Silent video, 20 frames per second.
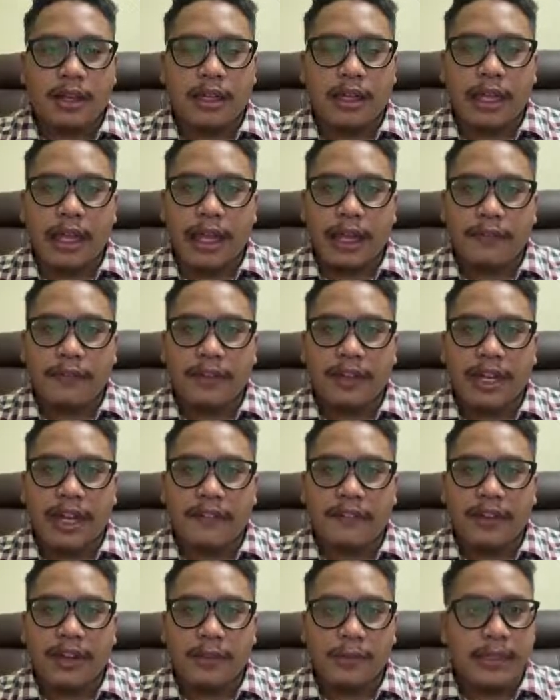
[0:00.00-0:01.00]
they have a
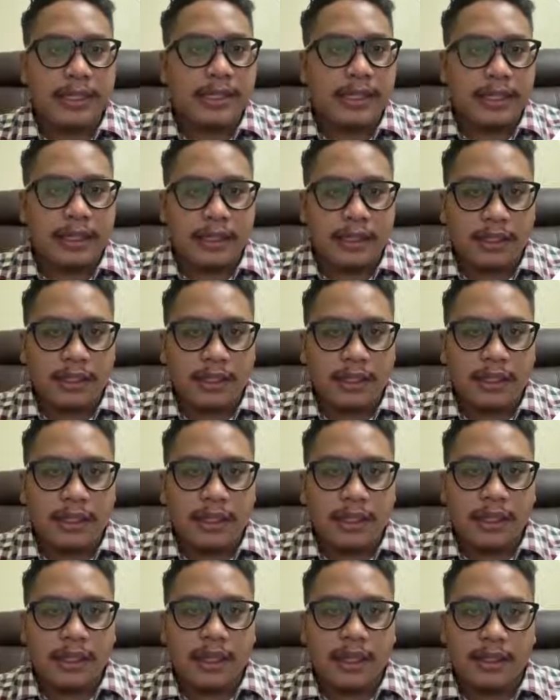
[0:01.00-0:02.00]
development center.
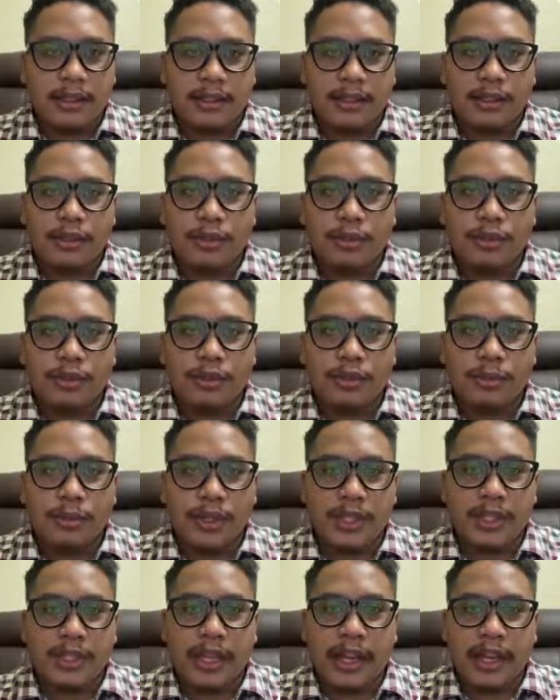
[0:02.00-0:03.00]
It's a tools
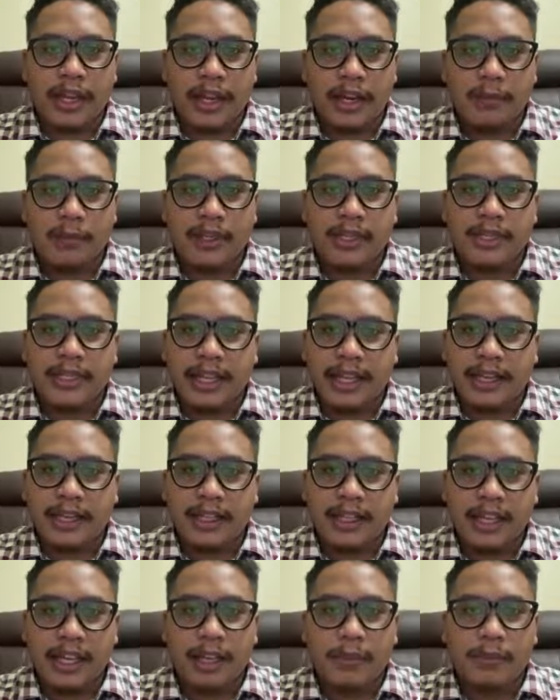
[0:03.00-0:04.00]
which enables
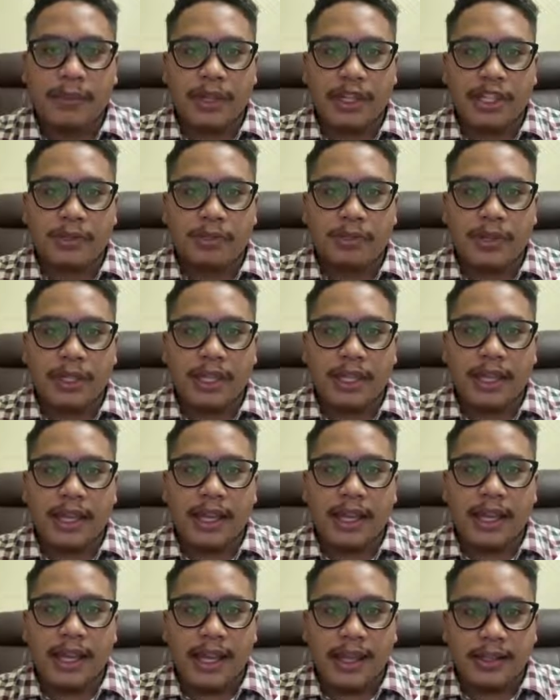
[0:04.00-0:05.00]
IKEA management
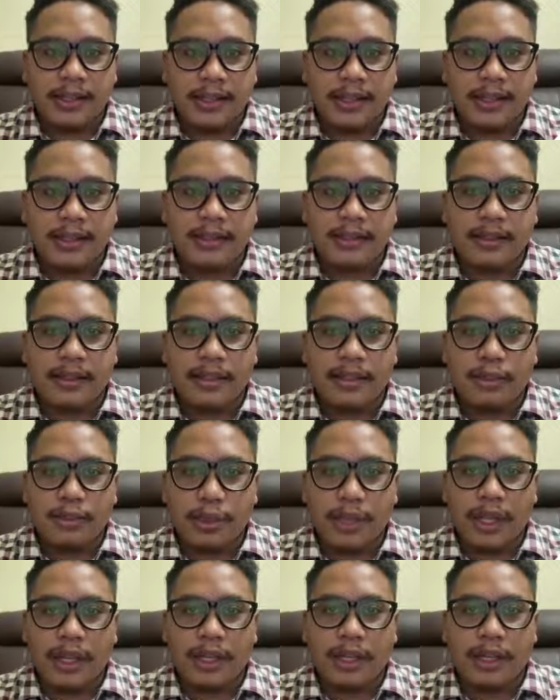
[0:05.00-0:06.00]
assess the
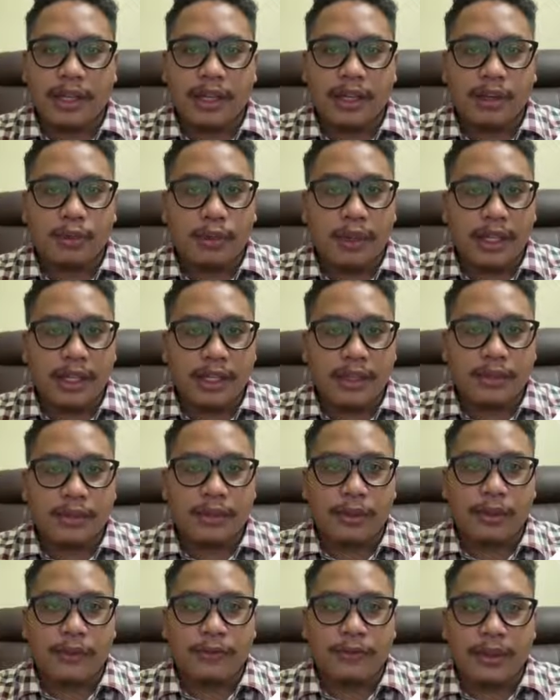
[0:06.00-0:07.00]
strength and the weakness
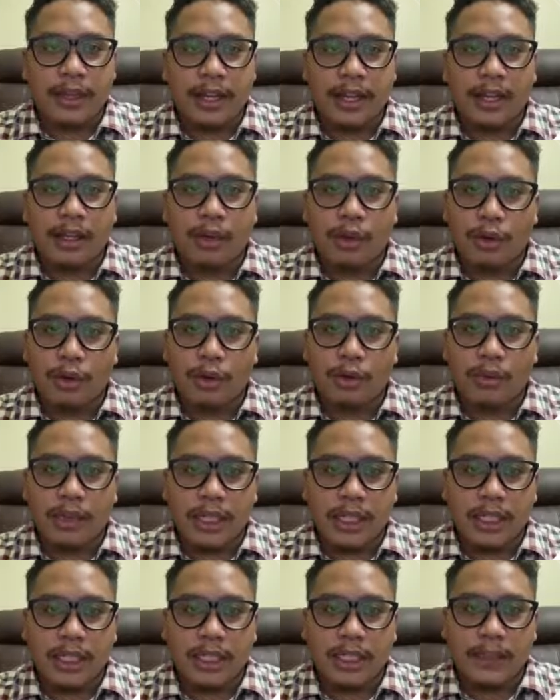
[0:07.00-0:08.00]
of their
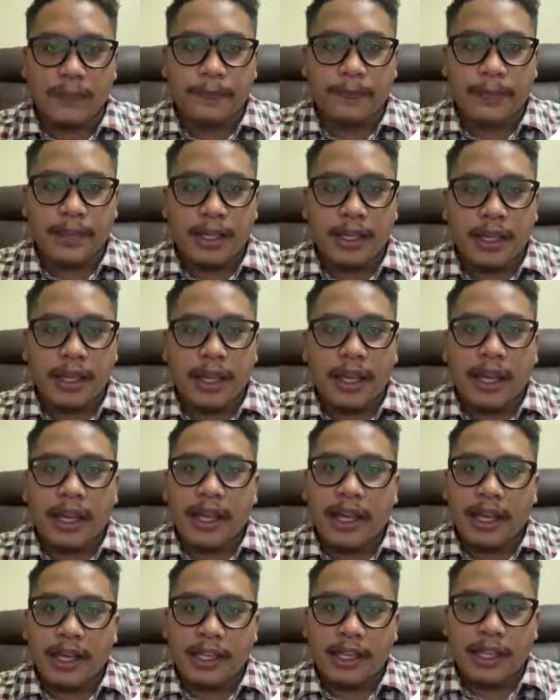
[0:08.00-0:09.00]
co-worker.
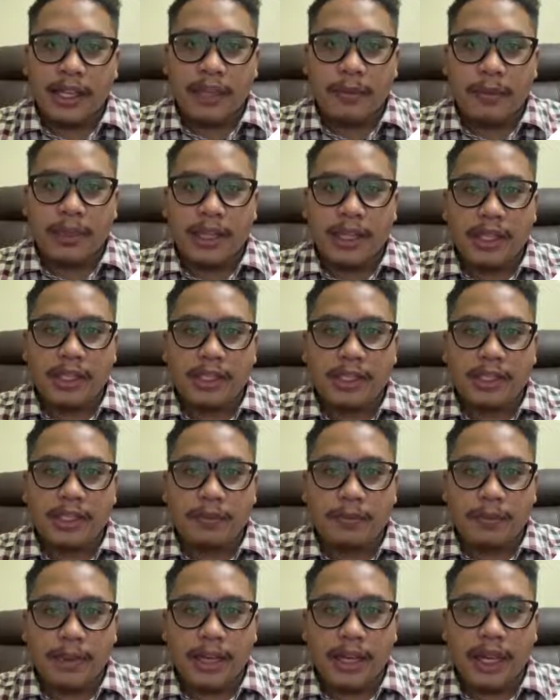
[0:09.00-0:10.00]
IKEA managers
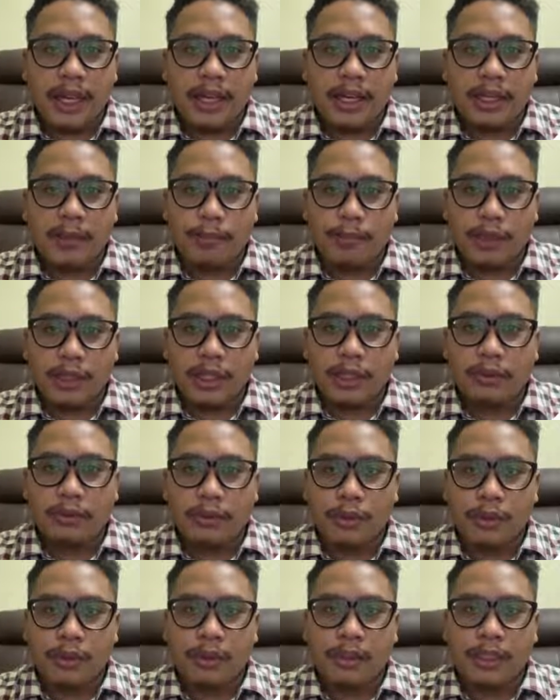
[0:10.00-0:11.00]
play an important
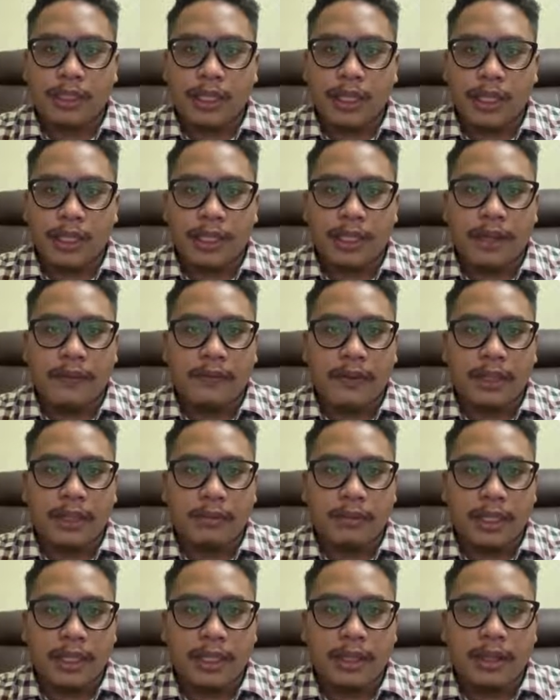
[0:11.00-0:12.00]
role in the
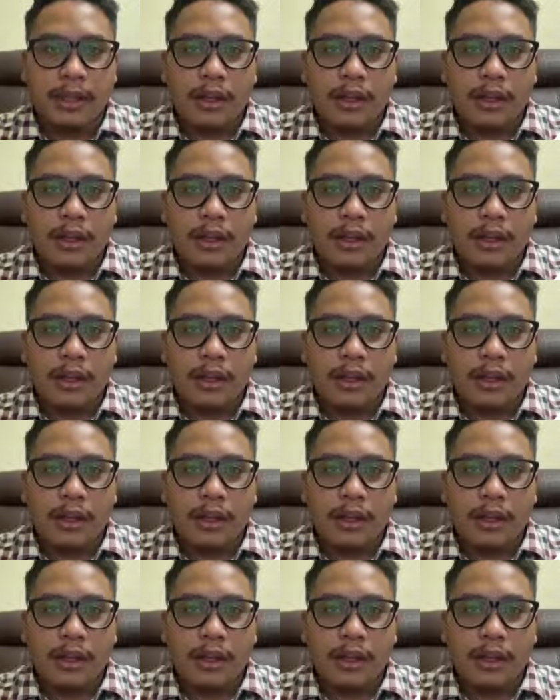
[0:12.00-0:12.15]
development